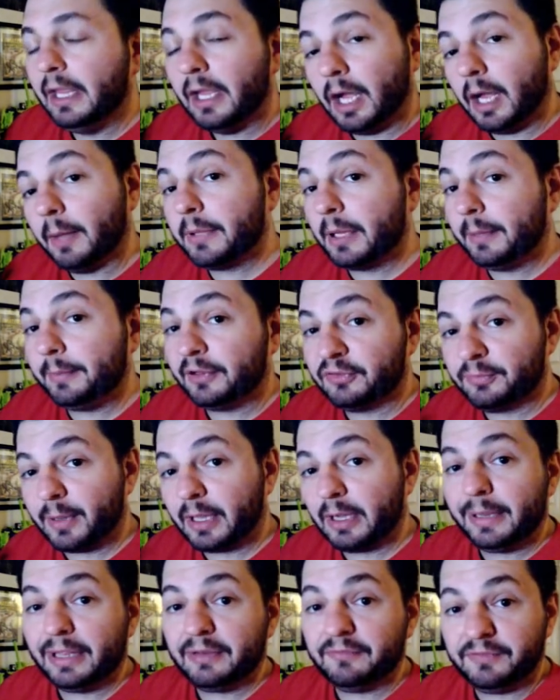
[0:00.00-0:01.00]
upcoming
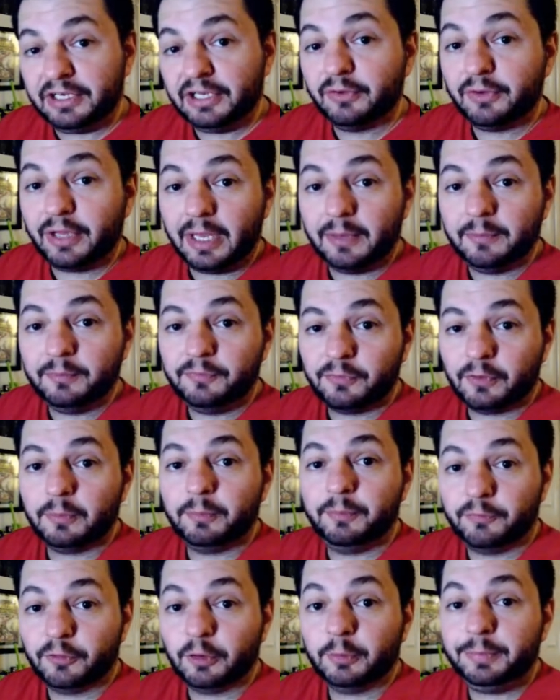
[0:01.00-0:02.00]
Spider-Man video game from
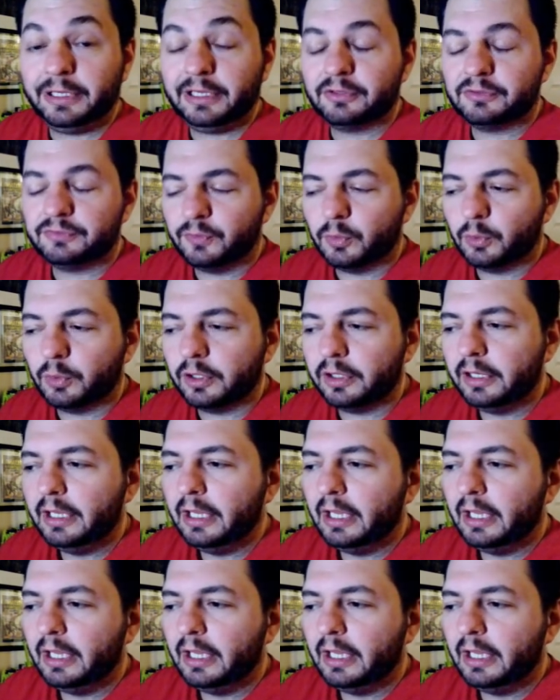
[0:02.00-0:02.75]
for PS4.